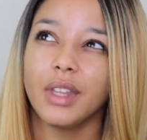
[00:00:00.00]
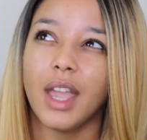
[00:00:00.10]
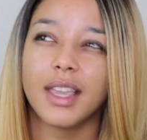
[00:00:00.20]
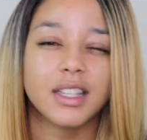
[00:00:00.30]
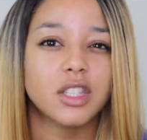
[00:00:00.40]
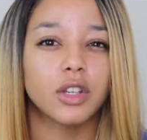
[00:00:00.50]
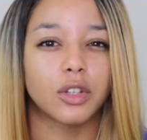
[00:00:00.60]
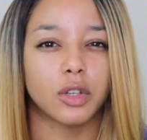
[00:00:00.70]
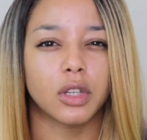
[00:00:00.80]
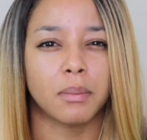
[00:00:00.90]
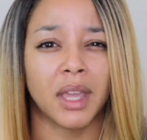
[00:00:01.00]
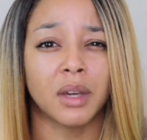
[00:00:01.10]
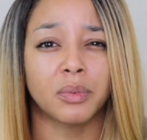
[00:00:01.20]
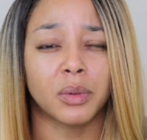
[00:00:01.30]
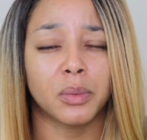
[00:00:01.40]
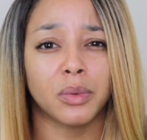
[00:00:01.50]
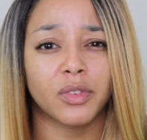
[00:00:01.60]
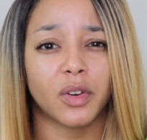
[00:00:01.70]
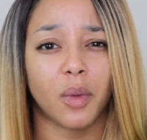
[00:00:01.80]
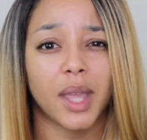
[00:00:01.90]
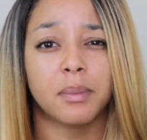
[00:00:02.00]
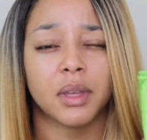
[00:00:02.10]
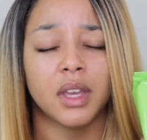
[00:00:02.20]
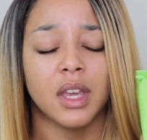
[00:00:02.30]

I guess a good makeup remover wipe